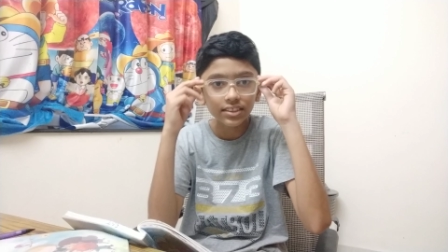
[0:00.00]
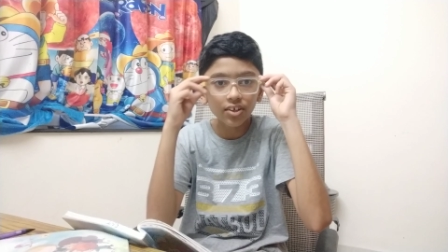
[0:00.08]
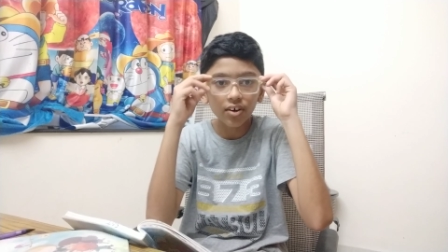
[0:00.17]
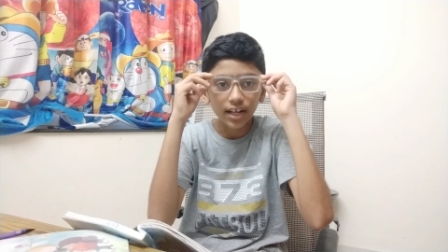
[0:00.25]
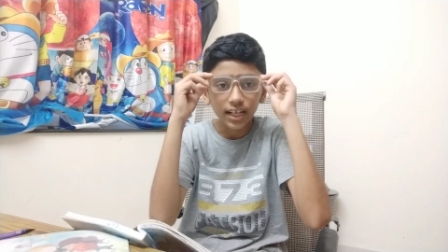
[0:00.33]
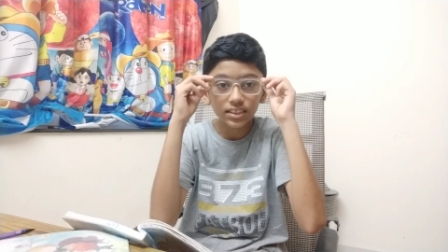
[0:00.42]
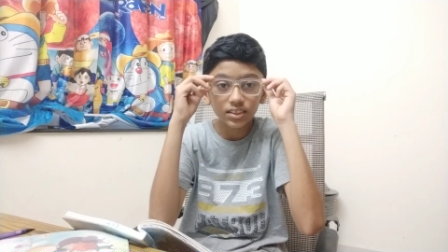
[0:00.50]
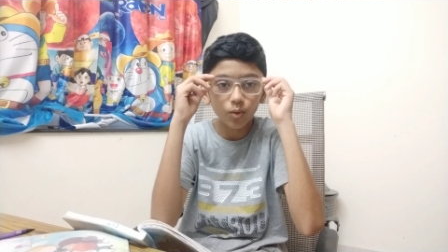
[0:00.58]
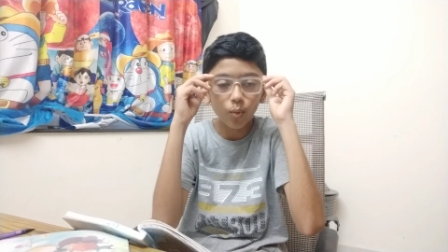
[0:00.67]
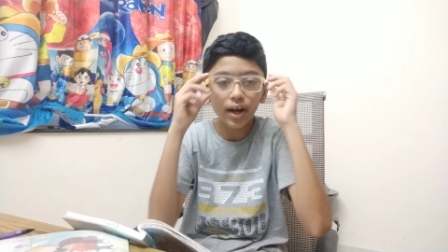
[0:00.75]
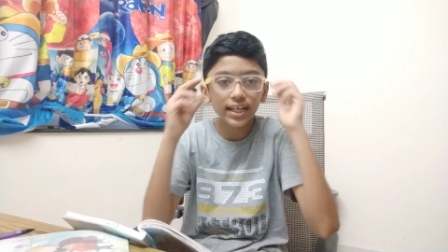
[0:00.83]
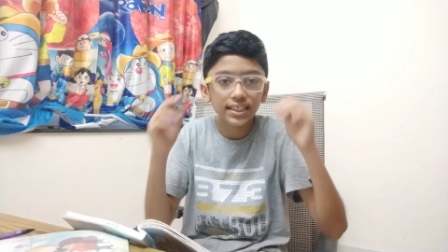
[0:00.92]
known as the
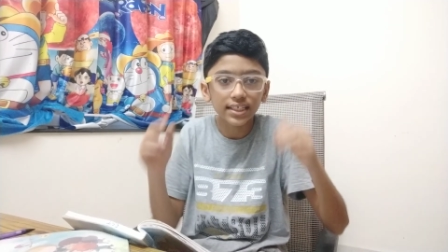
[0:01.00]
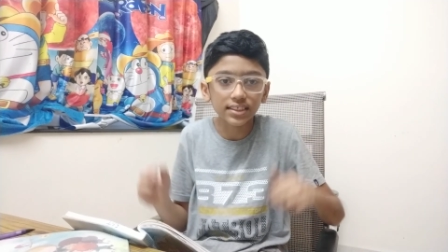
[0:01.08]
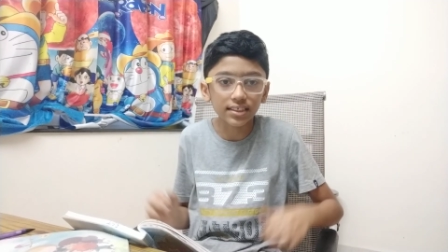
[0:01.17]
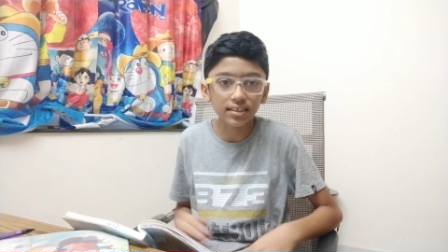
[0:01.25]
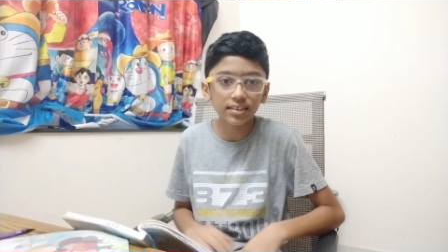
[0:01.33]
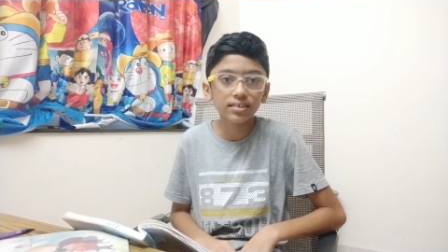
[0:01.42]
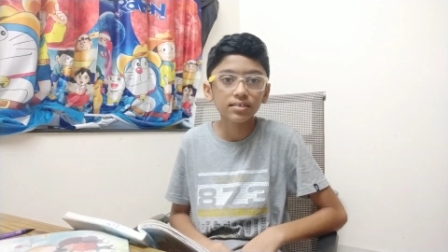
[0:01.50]
White Desert.